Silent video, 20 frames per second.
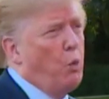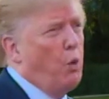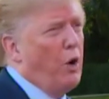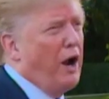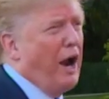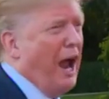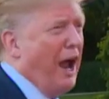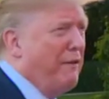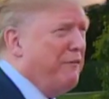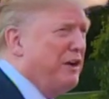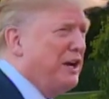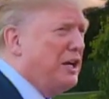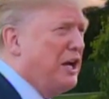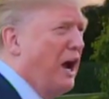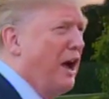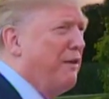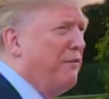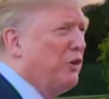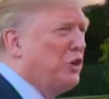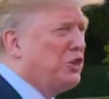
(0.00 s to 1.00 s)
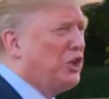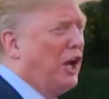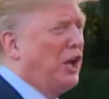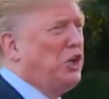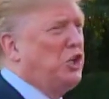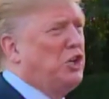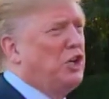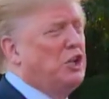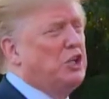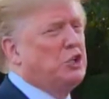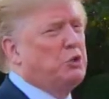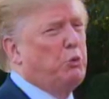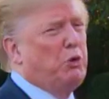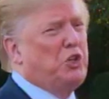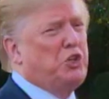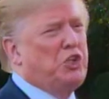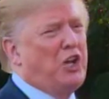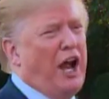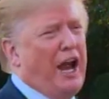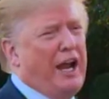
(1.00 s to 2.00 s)
We're having conversations
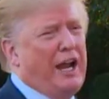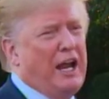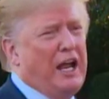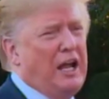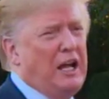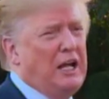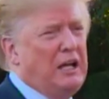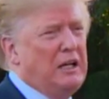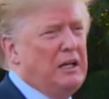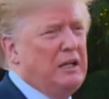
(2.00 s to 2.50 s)
with China.